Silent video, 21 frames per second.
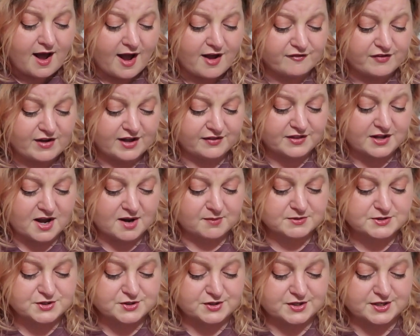I've had the
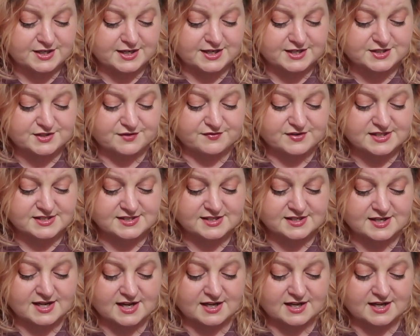opportunity to visit